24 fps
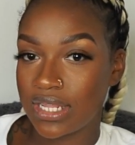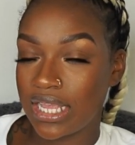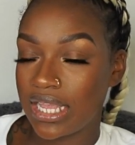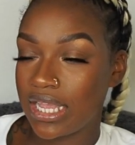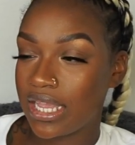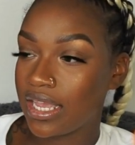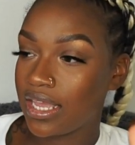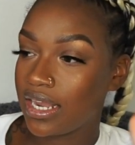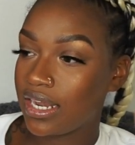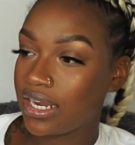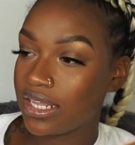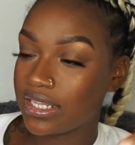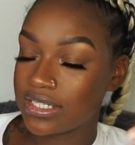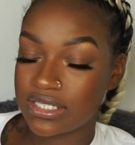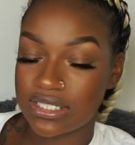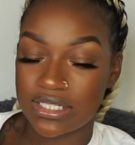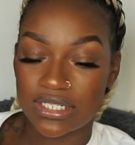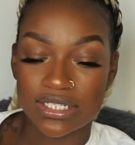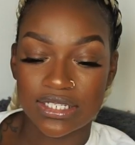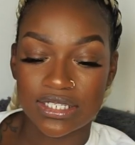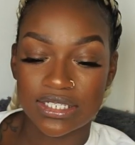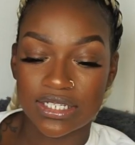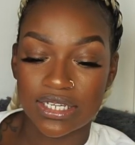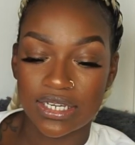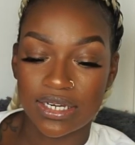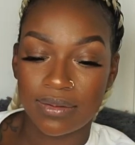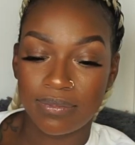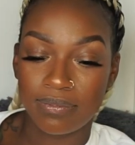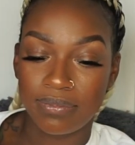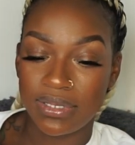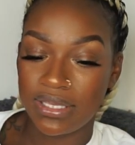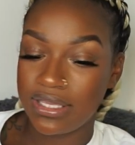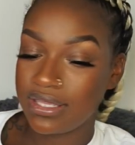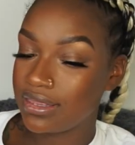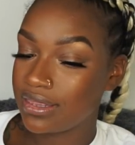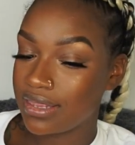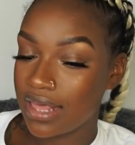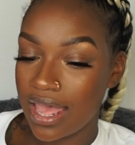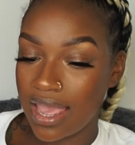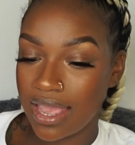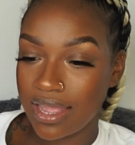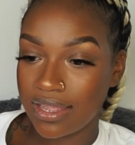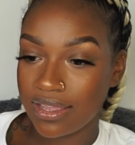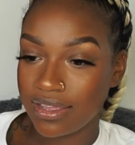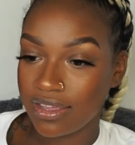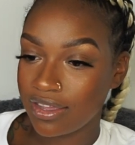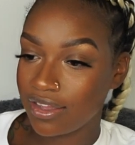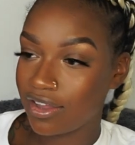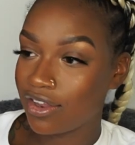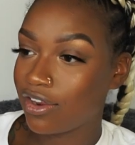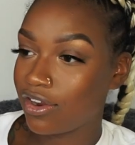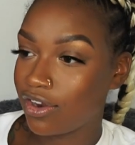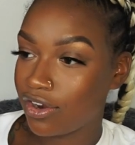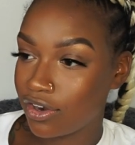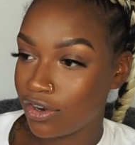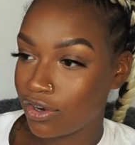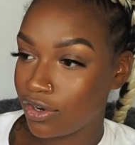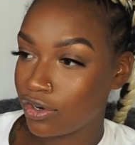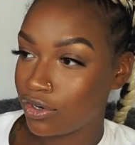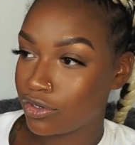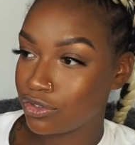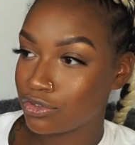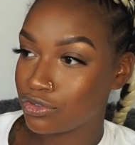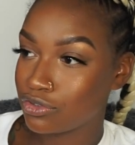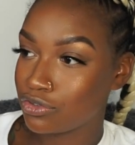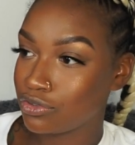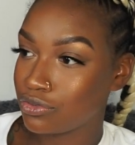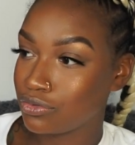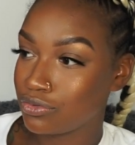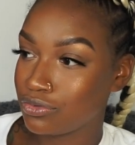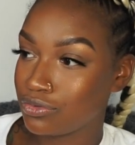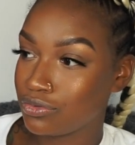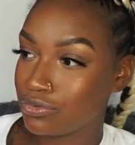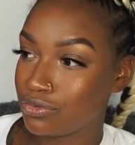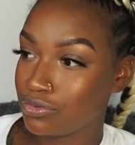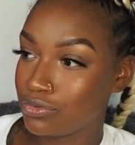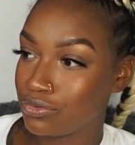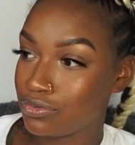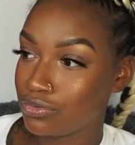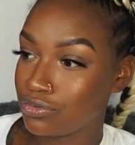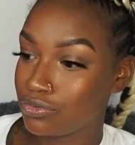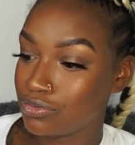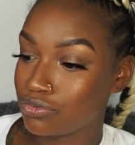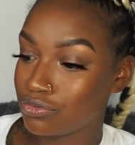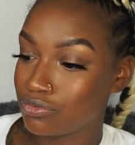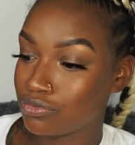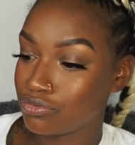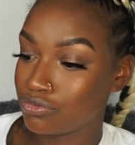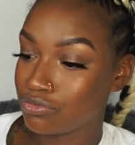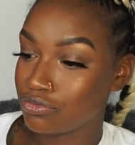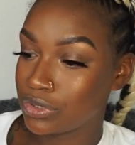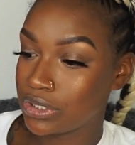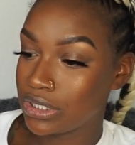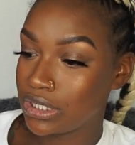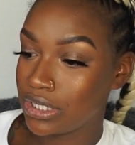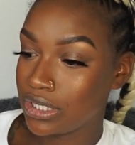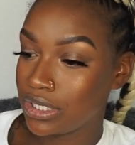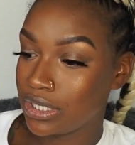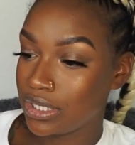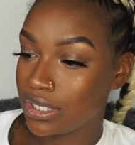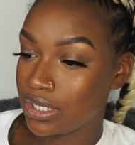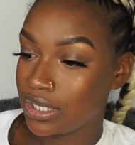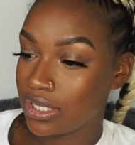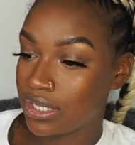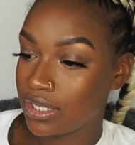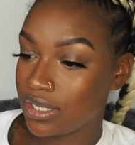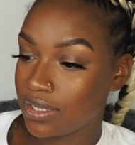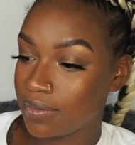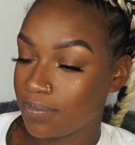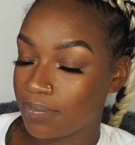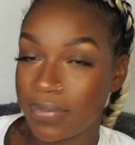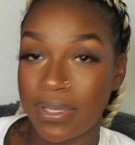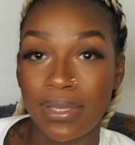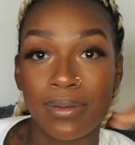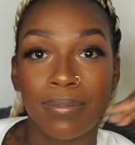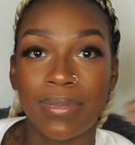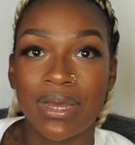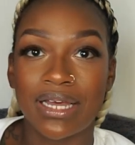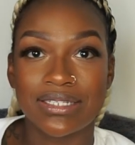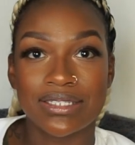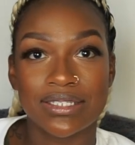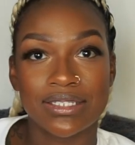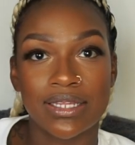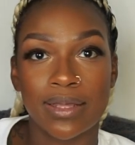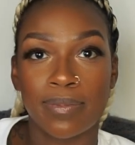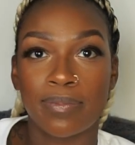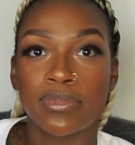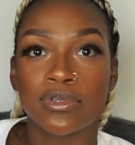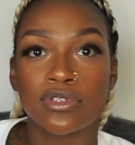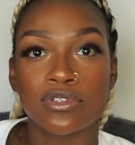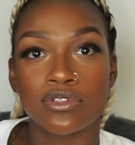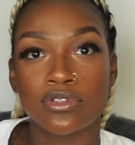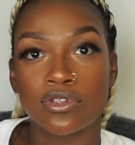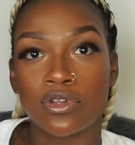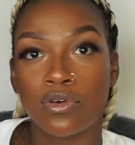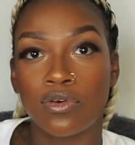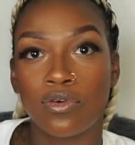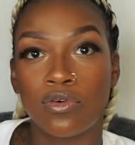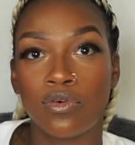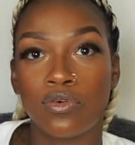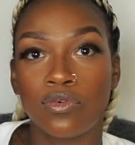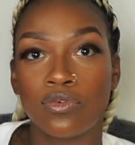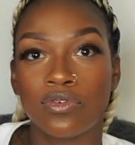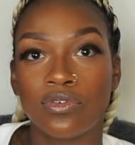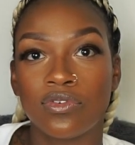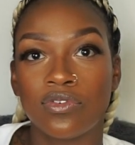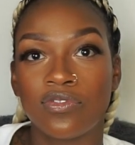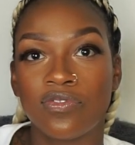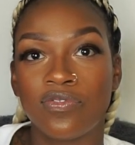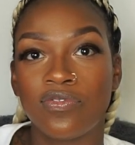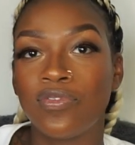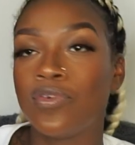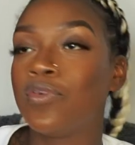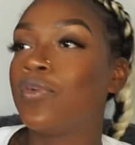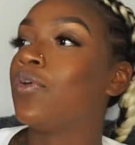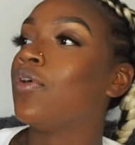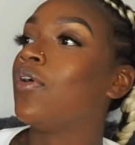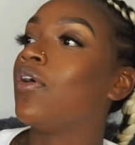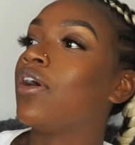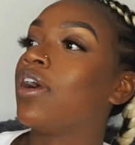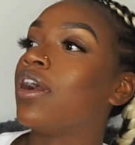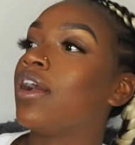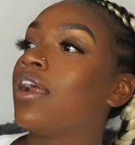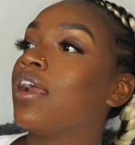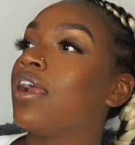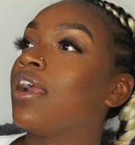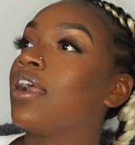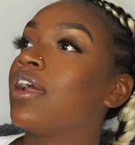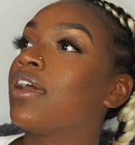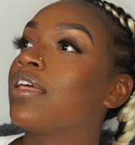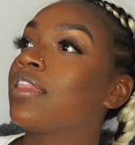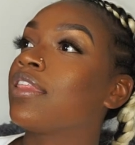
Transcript: it's just going to be that year to be my stepping stone for